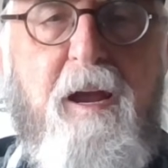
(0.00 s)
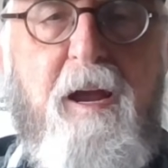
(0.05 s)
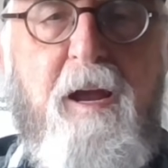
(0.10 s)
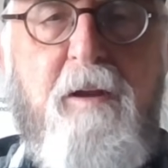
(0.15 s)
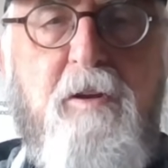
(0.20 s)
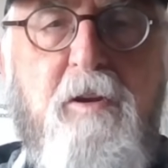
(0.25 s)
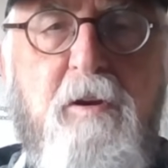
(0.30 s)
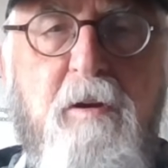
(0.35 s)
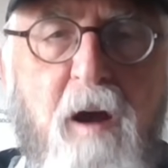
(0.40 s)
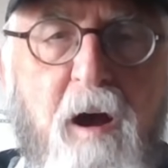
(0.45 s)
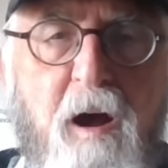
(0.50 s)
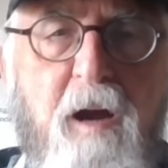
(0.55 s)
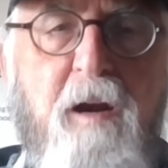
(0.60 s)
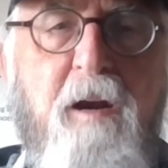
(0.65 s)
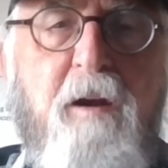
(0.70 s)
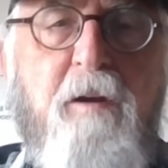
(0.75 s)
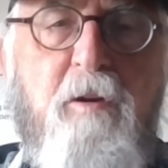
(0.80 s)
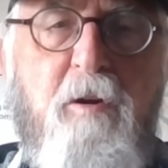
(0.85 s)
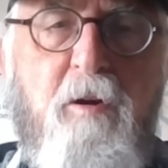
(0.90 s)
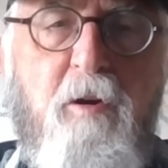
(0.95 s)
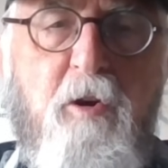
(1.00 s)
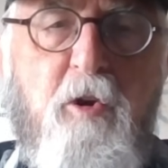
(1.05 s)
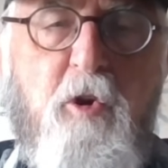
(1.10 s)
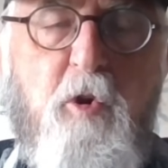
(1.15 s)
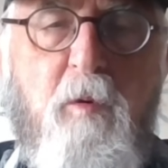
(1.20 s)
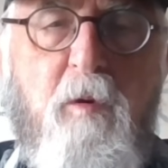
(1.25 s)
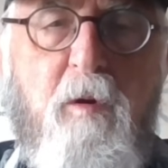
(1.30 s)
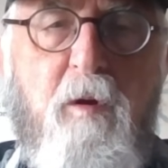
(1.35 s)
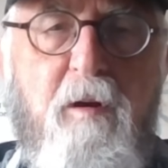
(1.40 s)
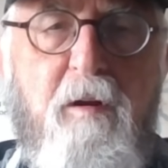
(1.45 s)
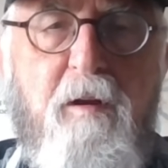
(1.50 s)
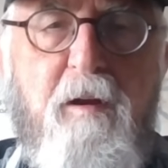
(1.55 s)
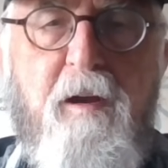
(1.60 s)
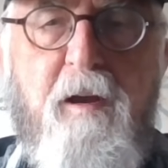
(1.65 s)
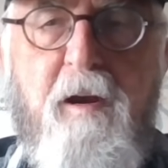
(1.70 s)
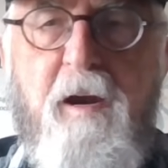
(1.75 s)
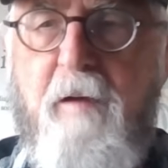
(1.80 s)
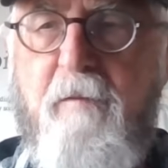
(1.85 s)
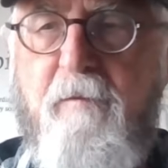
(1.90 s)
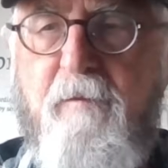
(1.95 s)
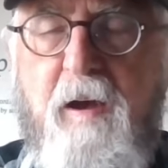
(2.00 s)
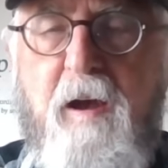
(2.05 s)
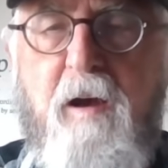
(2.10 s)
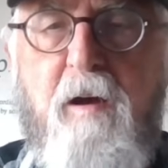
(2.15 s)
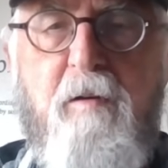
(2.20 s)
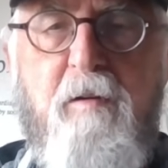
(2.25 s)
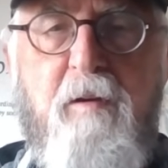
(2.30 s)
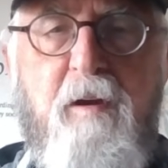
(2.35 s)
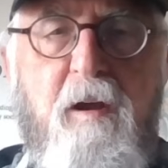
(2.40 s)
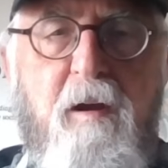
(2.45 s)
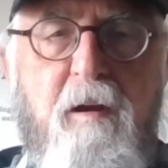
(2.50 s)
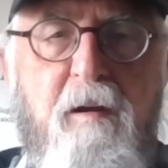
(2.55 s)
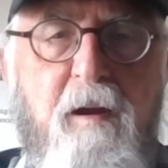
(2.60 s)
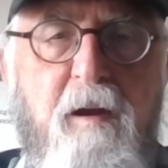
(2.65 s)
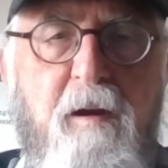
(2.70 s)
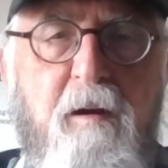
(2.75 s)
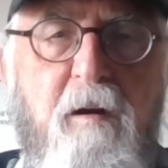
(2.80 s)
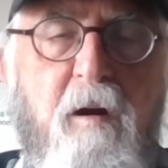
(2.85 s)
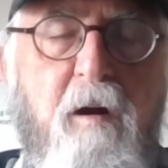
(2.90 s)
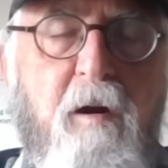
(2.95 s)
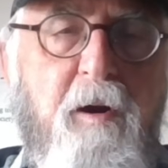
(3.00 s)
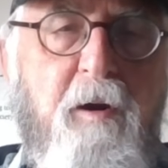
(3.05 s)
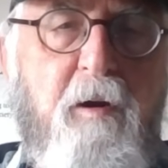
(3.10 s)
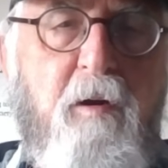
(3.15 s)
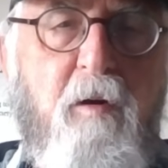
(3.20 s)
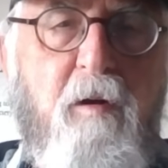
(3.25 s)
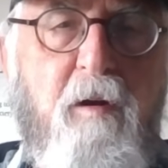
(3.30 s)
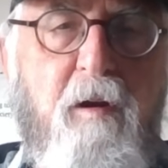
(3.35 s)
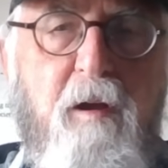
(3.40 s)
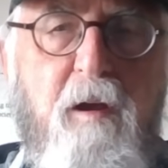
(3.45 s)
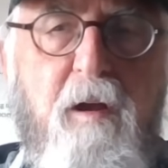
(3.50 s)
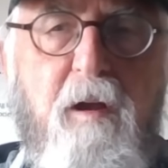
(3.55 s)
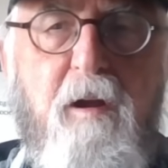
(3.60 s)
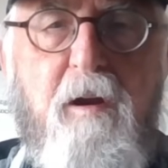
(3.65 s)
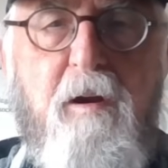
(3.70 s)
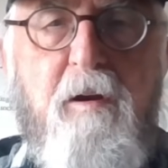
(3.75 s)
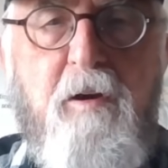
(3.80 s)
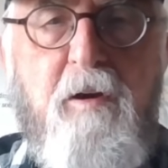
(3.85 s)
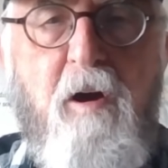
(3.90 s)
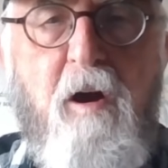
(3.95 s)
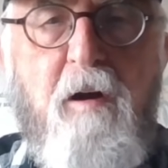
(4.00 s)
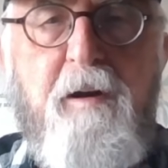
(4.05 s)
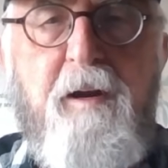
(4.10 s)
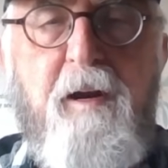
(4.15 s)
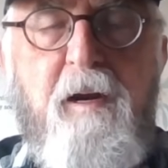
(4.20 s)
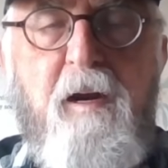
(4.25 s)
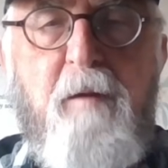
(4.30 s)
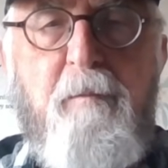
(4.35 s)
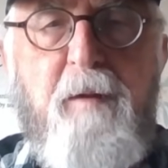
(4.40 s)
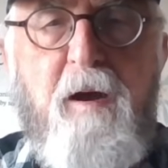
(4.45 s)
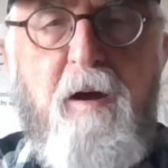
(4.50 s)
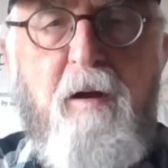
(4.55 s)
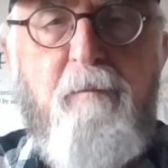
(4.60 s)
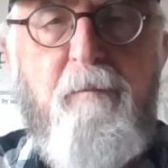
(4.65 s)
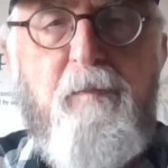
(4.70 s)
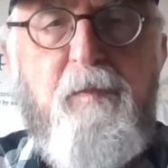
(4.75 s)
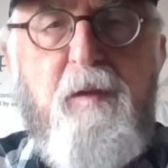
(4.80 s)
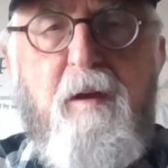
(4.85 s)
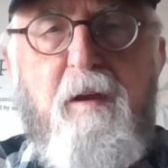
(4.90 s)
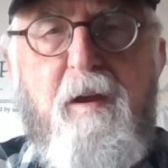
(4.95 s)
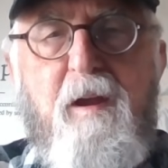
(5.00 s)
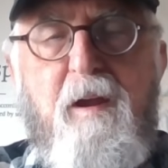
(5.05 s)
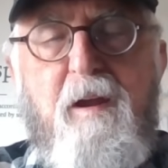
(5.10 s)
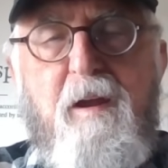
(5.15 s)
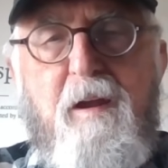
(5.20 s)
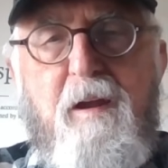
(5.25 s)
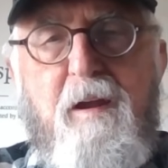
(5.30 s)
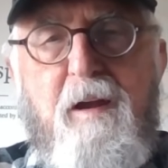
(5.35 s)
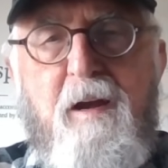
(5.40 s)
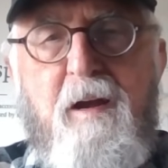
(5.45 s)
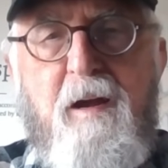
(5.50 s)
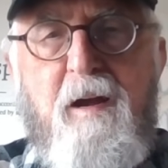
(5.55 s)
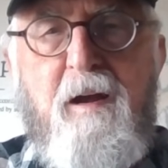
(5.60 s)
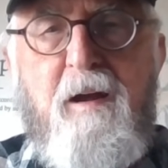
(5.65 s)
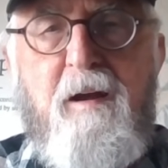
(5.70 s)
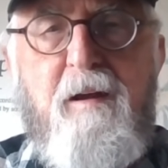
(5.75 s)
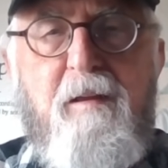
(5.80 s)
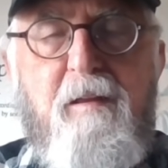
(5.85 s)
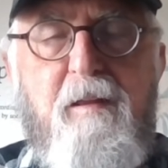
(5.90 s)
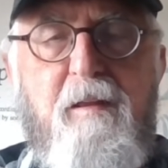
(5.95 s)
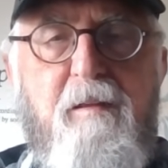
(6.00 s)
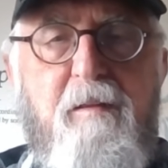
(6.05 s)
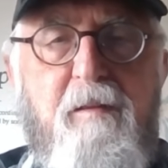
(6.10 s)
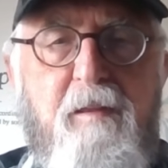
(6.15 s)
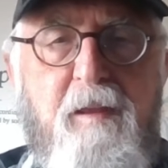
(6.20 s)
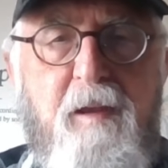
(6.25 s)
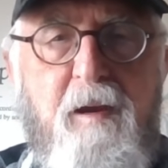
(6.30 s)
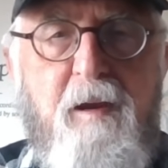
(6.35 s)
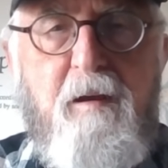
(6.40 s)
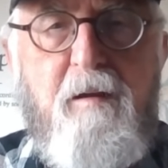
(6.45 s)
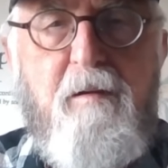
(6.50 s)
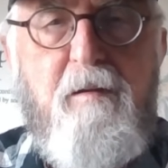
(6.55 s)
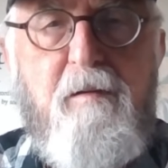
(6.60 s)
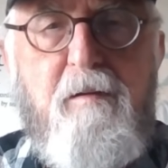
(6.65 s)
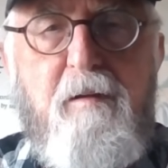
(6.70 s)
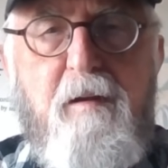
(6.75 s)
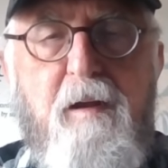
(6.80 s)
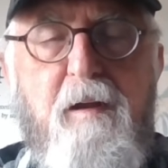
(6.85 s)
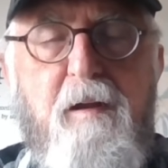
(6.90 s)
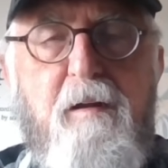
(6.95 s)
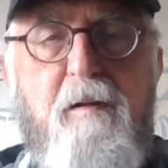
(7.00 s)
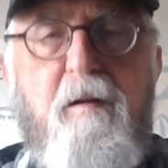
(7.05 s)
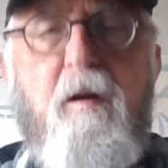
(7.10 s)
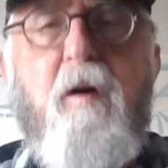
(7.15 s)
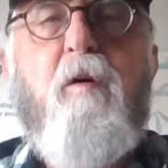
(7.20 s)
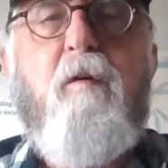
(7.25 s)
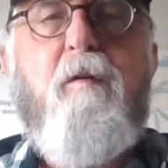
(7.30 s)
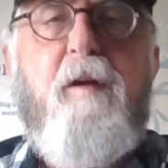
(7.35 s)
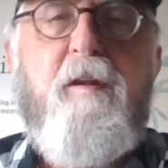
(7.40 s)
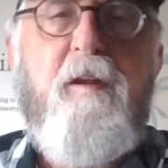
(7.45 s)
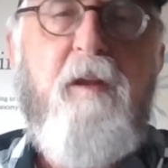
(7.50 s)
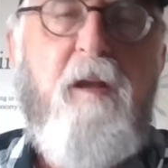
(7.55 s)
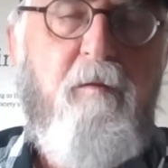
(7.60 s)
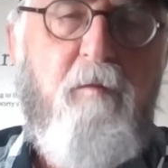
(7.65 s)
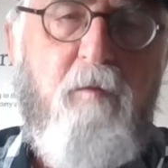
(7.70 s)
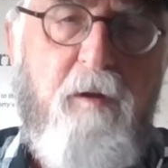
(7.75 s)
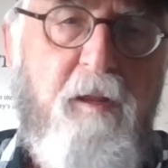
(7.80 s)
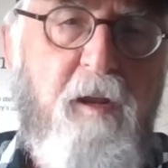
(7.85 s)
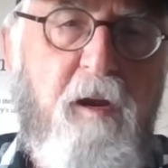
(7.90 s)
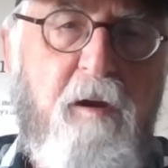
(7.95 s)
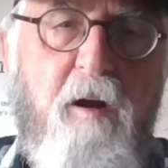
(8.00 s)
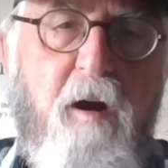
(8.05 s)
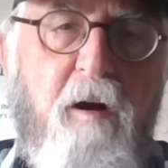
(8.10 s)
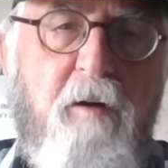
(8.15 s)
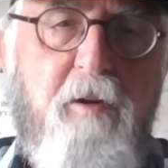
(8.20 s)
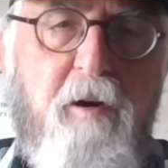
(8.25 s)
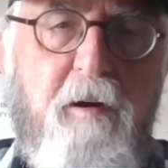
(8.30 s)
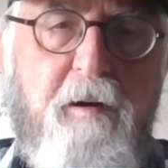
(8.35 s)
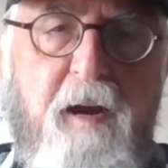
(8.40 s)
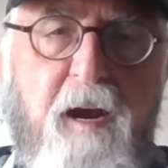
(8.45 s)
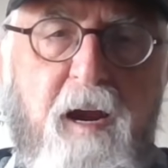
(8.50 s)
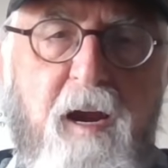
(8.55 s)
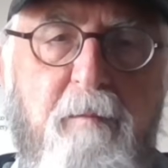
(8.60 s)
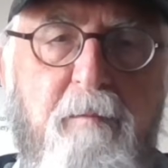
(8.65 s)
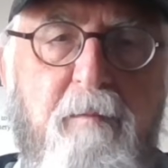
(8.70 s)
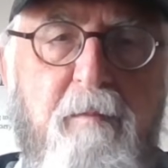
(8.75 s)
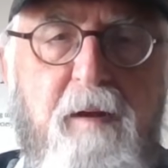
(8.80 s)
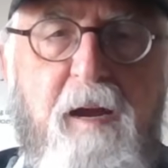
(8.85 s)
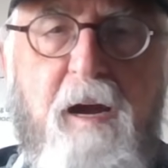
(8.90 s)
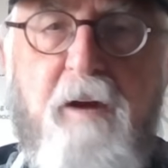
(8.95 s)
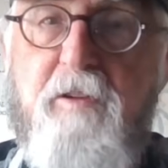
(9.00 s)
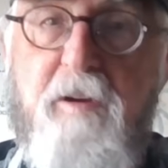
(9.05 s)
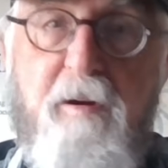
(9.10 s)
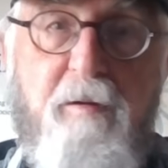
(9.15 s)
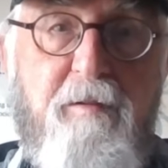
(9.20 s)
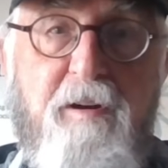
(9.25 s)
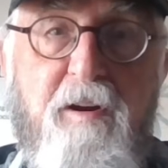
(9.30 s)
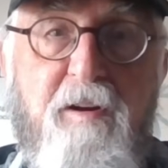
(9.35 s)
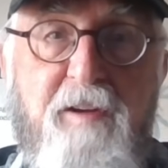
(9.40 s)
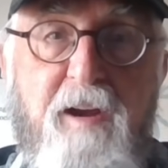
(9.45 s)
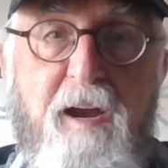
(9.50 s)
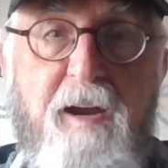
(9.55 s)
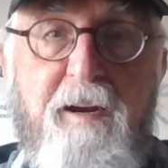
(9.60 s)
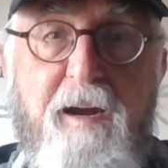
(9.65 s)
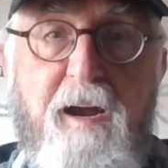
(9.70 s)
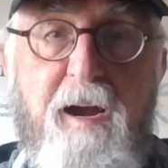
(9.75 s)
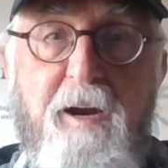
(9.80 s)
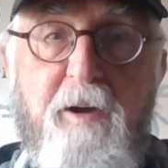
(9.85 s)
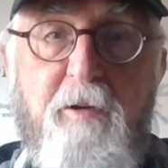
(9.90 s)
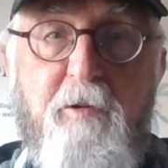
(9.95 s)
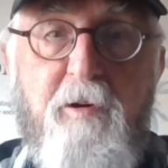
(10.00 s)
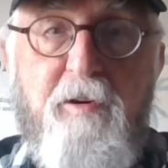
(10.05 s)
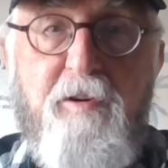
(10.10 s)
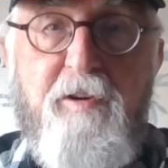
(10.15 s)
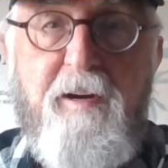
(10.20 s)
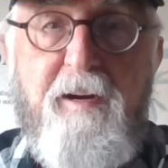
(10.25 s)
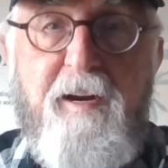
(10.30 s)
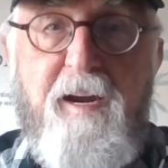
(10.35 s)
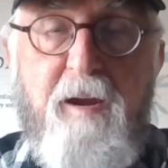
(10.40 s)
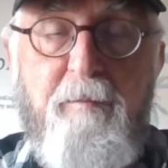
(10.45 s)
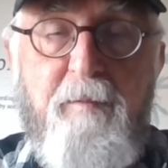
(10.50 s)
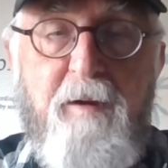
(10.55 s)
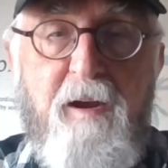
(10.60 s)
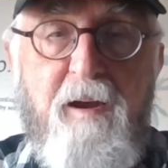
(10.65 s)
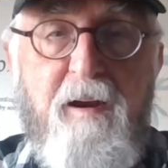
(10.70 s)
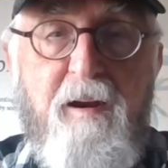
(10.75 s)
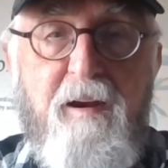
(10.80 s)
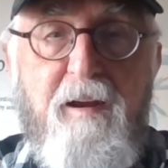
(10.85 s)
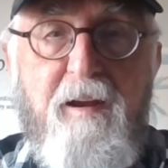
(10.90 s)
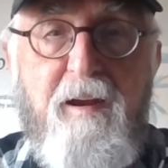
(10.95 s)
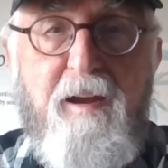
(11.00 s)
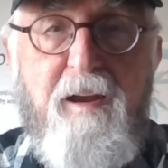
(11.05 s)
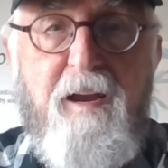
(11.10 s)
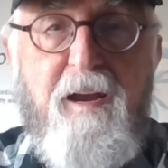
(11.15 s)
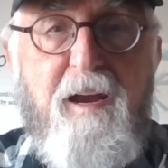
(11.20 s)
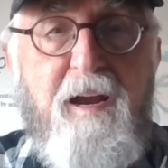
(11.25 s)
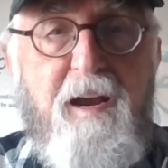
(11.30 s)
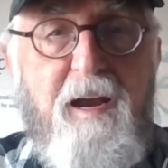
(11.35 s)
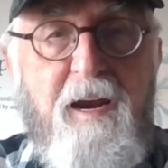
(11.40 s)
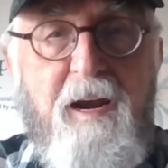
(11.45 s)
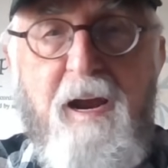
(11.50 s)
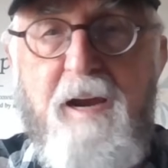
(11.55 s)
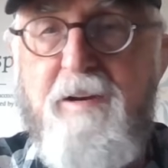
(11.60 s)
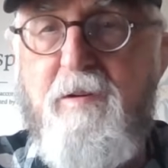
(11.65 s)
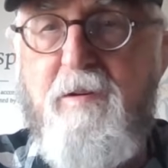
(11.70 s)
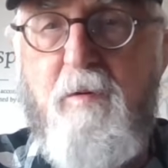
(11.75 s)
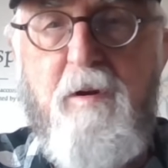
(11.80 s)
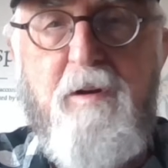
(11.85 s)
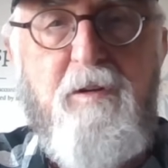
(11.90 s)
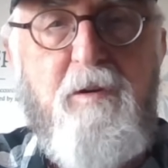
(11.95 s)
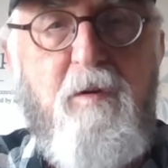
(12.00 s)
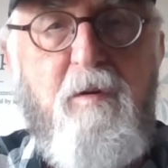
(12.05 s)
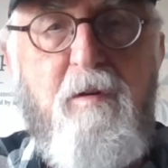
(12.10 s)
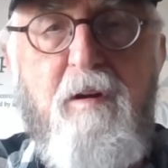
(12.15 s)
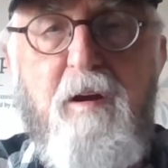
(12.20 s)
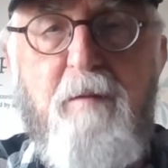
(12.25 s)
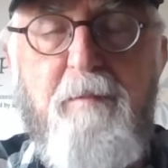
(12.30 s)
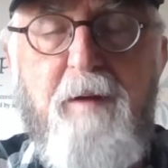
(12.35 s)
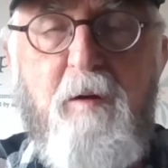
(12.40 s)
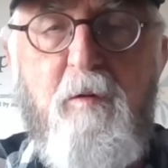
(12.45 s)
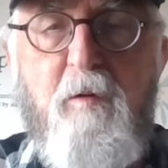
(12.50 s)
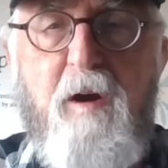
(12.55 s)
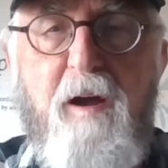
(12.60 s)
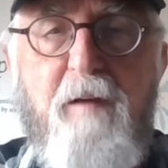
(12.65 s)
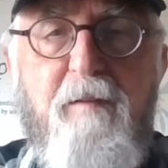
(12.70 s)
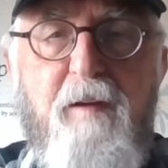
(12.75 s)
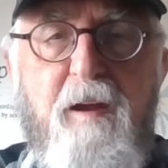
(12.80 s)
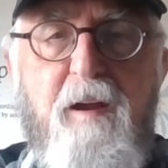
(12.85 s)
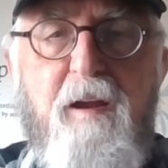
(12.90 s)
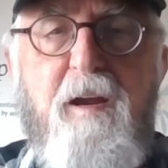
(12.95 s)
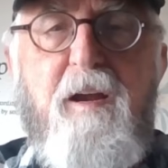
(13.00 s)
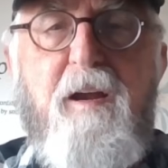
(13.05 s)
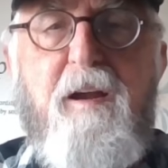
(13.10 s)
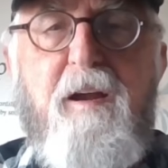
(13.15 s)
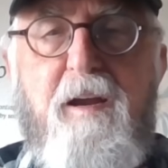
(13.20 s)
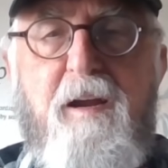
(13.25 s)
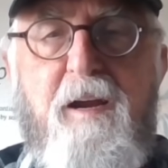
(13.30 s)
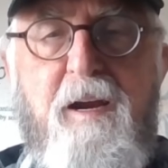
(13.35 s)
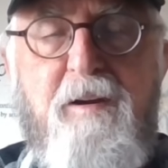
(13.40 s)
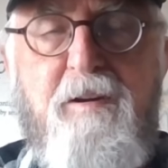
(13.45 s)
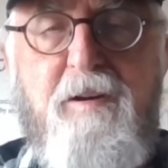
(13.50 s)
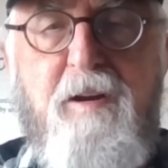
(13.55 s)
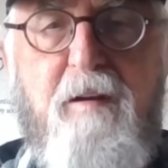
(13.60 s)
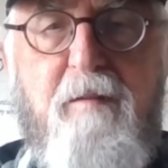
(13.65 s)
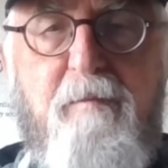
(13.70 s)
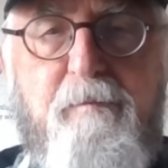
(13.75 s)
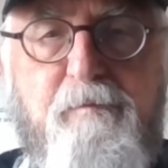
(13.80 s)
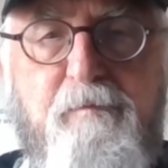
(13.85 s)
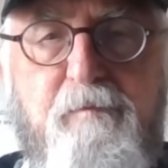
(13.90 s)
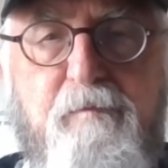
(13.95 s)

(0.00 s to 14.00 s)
it's not unusual. And I found an article talking about the and then when the doctor came, actually it was a psychiatrist that came in, and I said, "What's going on with my wife?" He said,